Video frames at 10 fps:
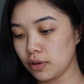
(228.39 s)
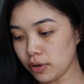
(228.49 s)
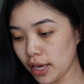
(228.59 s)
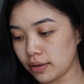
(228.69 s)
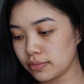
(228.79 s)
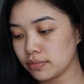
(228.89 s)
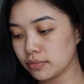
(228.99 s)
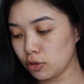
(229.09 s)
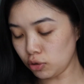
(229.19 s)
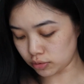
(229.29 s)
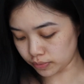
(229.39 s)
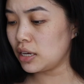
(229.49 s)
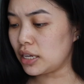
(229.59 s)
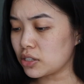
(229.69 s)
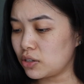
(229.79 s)
Okay, cool.
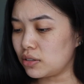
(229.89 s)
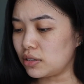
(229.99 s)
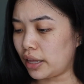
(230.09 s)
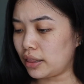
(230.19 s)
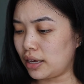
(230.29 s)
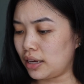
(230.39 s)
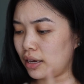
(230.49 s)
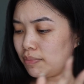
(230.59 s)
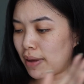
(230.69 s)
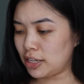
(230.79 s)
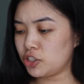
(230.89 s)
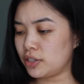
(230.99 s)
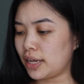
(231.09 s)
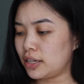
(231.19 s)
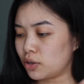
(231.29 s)
It's good that they
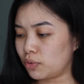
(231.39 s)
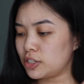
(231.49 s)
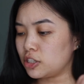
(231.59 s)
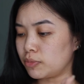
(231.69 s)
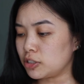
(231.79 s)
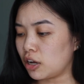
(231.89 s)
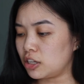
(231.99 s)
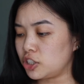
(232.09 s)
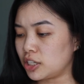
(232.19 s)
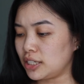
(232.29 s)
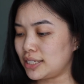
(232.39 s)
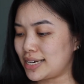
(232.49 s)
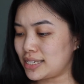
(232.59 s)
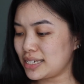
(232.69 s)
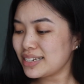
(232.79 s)
mentioned that it's always dermatologically
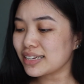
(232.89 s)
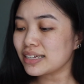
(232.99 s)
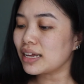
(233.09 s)
tested.